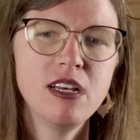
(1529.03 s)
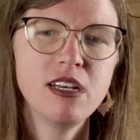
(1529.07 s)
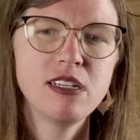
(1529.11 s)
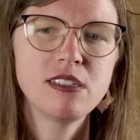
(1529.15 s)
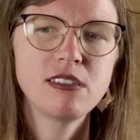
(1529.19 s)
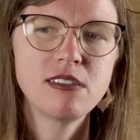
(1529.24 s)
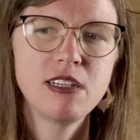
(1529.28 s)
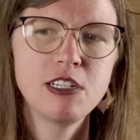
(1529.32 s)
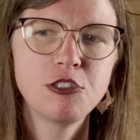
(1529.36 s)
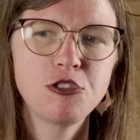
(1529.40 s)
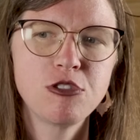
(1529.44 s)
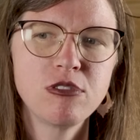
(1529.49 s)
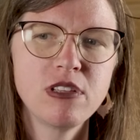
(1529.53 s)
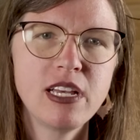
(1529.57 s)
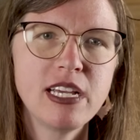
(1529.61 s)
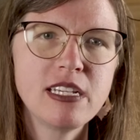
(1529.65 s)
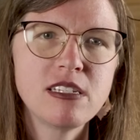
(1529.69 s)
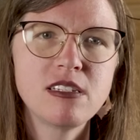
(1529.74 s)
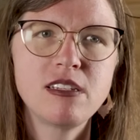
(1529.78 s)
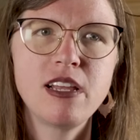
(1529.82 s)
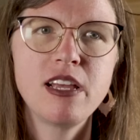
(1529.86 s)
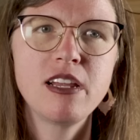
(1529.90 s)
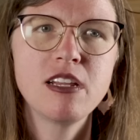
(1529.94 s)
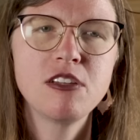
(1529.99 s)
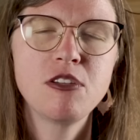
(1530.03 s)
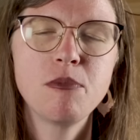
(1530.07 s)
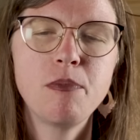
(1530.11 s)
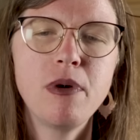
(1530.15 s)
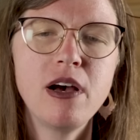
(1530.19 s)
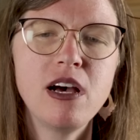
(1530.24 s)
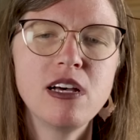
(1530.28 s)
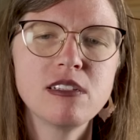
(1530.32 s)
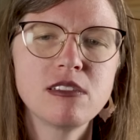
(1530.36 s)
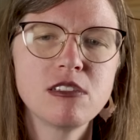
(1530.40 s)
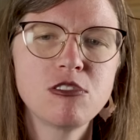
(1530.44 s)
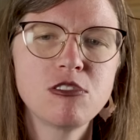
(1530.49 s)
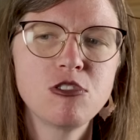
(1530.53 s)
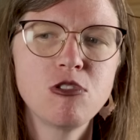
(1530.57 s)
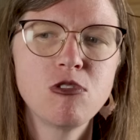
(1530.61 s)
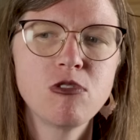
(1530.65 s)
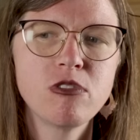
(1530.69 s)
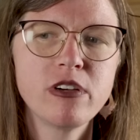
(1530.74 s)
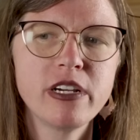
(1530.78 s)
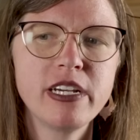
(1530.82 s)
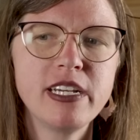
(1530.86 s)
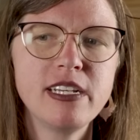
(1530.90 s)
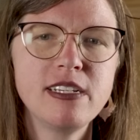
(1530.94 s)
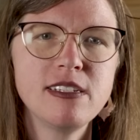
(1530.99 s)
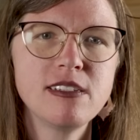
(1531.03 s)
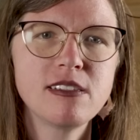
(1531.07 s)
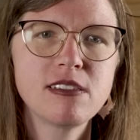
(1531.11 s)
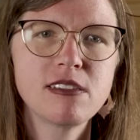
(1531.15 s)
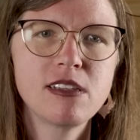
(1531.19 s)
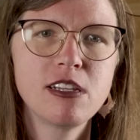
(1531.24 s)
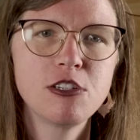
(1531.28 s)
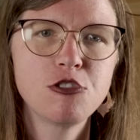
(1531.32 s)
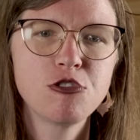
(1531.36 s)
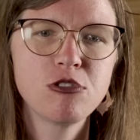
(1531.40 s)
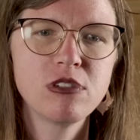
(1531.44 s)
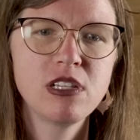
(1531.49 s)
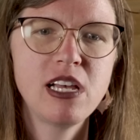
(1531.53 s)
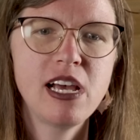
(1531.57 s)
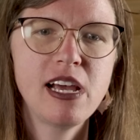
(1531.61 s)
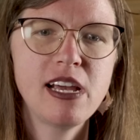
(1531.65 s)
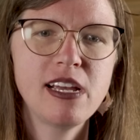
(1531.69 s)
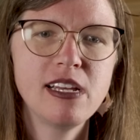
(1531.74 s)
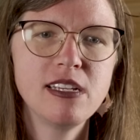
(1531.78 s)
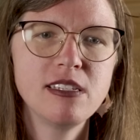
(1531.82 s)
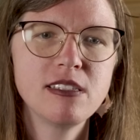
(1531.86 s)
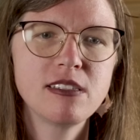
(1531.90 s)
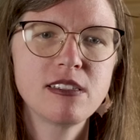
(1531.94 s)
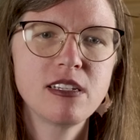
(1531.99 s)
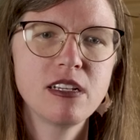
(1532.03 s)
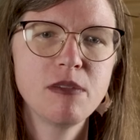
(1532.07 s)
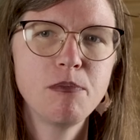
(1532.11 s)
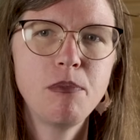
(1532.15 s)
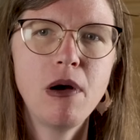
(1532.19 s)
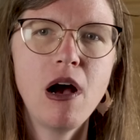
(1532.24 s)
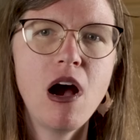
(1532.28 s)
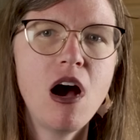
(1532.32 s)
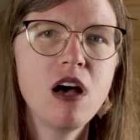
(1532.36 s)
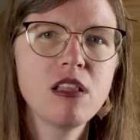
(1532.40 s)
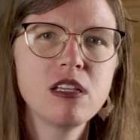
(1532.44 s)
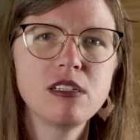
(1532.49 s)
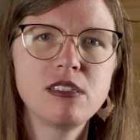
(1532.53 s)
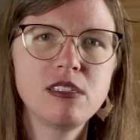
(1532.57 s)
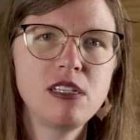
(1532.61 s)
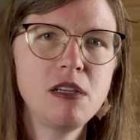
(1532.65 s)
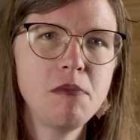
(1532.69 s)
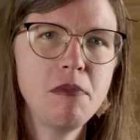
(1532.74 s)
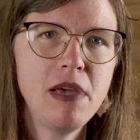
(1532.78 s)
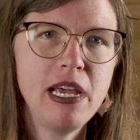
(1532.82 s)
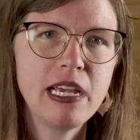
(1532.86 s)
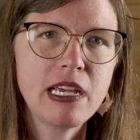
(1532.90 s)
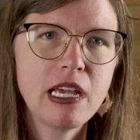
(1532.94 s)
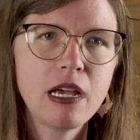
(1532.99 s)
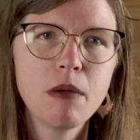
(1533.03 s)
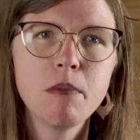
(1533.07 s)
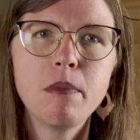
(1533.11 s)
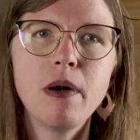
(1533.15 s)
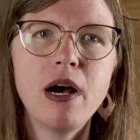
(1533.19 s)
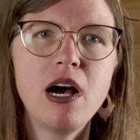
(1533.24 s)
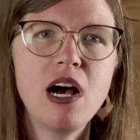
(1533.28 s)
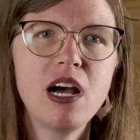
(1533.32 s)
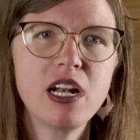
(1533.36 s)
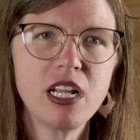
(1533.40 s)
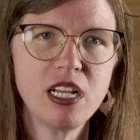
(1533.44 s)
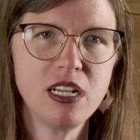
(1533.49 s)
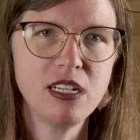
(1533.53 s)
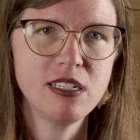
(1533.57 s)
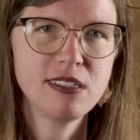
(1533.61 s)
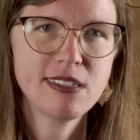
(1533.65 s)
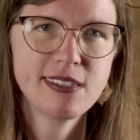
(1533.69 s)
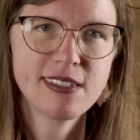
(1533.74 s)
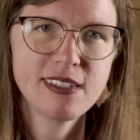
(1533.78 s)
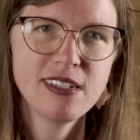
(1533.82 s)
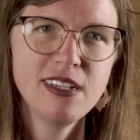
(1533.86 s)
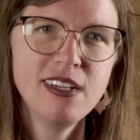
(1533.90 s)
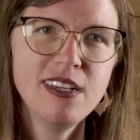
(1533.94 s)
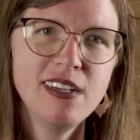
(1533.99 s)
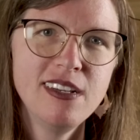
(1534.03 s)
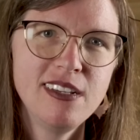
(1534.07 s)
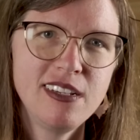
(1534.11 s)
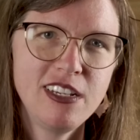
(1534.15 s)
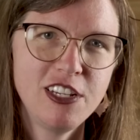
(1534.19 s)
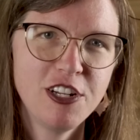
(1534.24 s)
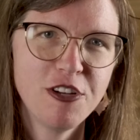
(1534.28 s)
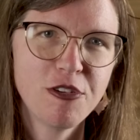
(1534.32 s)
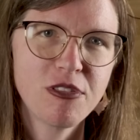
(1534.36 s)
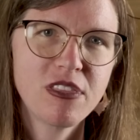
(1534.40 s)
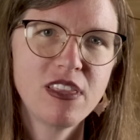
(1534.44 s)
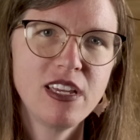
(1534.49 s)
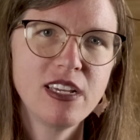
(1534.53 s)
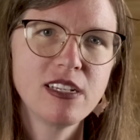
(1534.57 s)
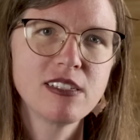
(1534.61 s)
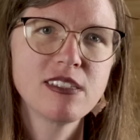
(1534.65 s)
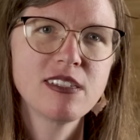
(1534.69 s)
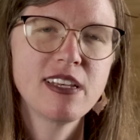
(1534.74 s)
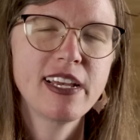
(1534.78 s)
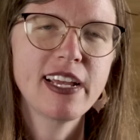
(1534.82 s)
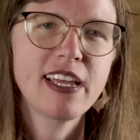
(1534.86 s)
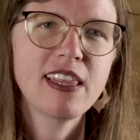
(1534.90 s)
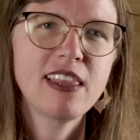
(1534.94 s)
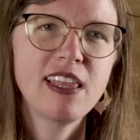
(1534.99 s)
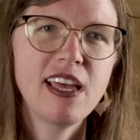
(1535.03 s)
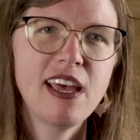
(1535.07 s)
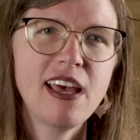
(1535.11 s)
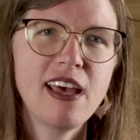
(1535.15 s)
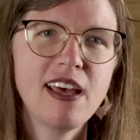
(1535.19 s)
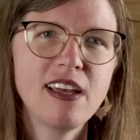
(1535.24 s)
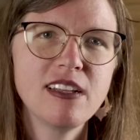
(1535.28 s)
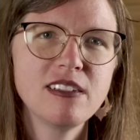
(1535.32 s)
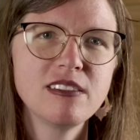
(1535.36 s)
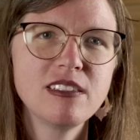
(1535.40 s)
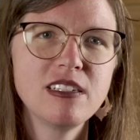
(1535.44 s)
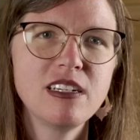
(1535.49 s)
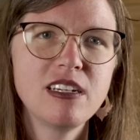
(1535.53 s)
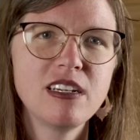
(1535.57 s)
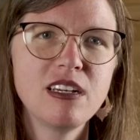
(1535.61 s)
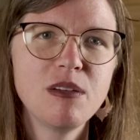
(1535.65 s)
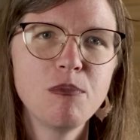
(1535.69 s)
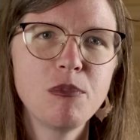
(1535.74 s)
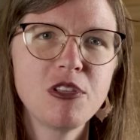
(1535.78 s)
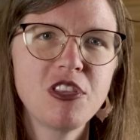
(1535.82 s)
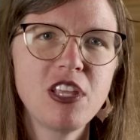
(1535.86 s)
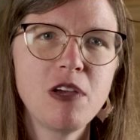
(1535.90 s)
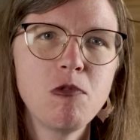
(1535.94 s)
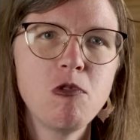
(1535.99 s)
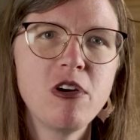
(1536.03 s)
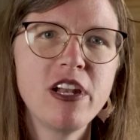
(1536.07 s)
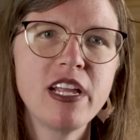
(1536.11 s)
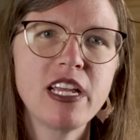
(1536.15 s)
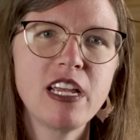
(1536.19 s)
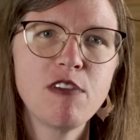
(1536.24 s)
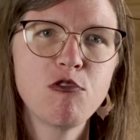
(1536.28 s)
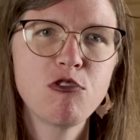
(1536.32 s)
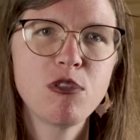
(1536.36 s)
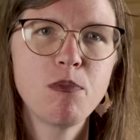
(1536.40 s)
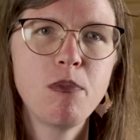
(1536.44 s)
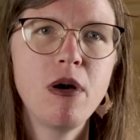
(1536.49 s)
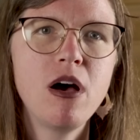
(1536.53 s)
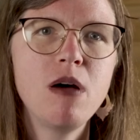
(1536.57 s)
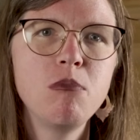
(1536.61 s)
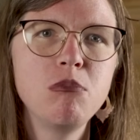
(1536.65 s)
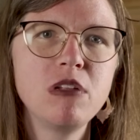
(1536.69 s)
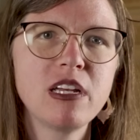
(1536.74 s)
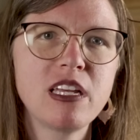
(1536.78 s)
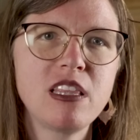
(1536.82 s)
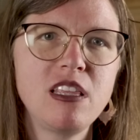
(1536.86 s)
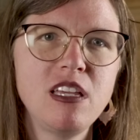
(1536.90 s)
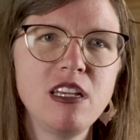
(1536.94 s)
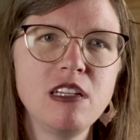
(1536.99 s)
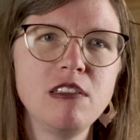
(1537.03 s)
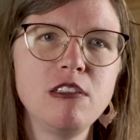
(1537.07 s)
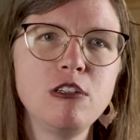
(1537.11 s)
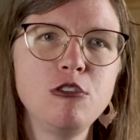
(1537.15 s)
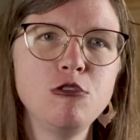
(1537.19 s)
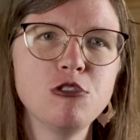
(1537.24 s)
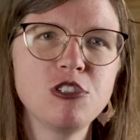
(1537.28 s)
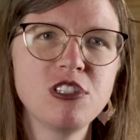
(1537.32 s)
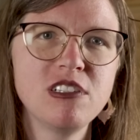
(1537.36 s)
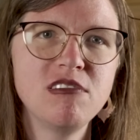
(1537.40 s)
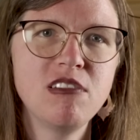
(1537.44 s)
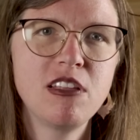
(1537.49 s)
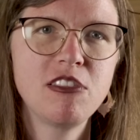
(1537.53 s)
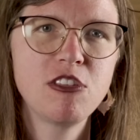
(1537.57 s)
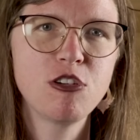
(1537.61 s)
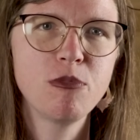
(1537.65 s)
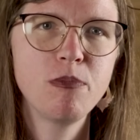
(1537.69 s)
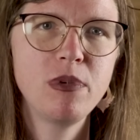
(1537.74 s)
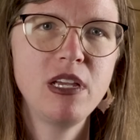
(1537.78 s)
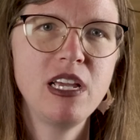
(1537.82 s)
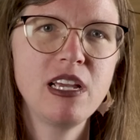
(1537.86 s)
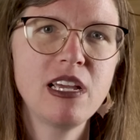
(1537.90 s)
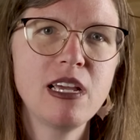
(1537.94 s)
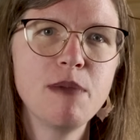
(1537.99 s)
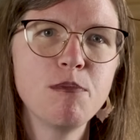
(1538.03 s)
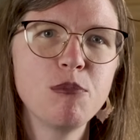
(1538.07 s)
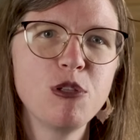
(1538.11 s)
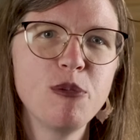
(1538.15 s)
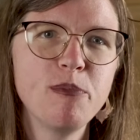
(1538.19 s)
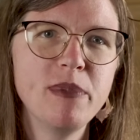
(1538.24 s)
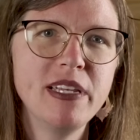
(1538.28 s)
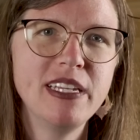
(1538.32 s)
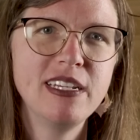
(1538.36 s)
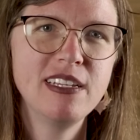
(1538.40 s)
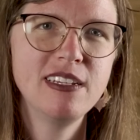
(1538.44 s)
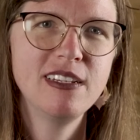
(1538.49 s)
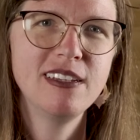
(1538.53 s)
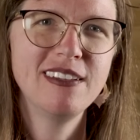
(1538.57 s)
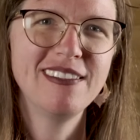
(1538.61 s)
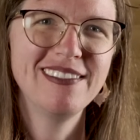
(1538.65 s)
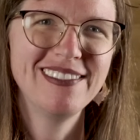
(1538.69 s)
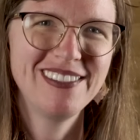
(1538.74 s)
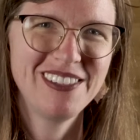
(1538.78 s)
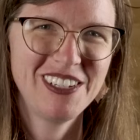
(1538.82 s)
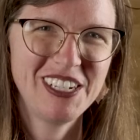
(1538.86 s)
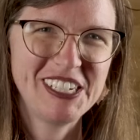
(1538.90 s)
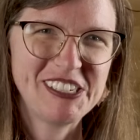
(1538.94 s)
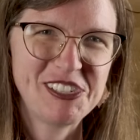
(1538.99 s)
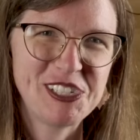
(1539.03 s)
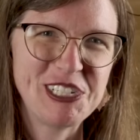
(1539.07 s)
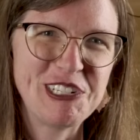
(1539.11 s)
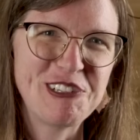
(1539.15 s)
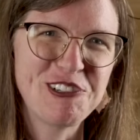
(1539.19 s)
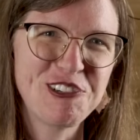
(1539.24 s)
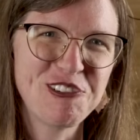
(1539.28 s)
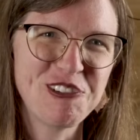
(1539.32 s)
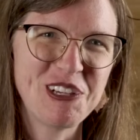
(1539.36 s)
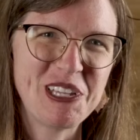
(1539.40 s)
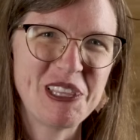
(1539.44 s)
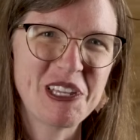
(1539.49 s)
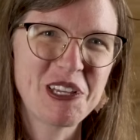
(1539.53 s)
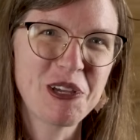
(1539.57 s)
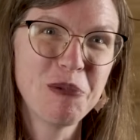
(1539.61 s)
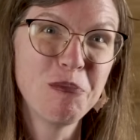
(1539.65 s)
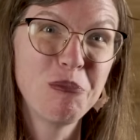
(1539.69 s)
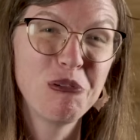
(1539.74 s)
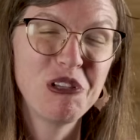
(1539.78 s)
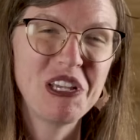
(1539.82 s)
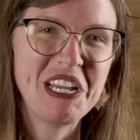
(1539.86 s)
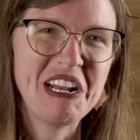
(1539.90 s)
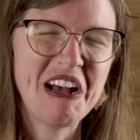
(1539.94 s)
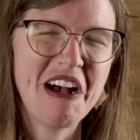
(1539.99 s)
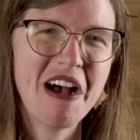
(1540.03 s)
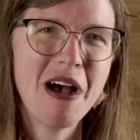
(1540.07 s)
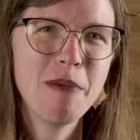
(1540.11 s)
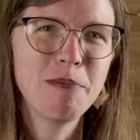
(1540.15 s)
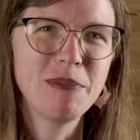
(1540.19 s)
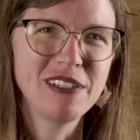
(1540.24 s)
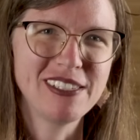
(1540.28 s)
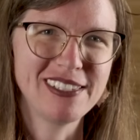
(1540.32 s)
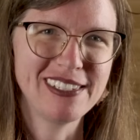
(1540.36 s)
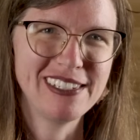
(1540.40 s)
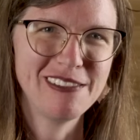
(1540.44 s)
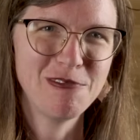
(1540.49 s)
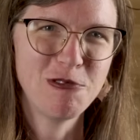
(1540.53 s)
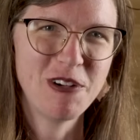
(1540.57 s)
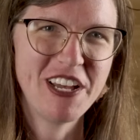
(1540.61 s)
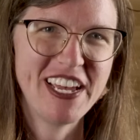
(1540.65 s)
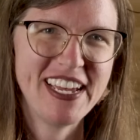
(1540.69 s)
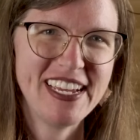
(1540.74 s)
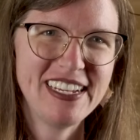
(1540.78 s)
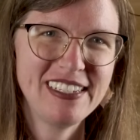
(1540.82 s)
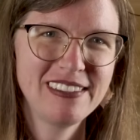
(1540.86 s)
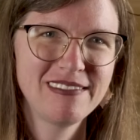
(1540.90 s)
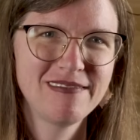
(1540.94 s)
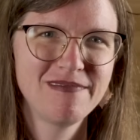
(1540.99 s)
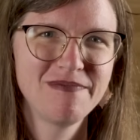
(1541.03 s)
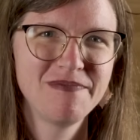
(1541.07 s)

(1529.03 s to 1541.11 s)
centralized data depositories, centralized policy-making bodies, things like that. But they want to give the public the illusion that they're being implemented in essentially the complete opposite way.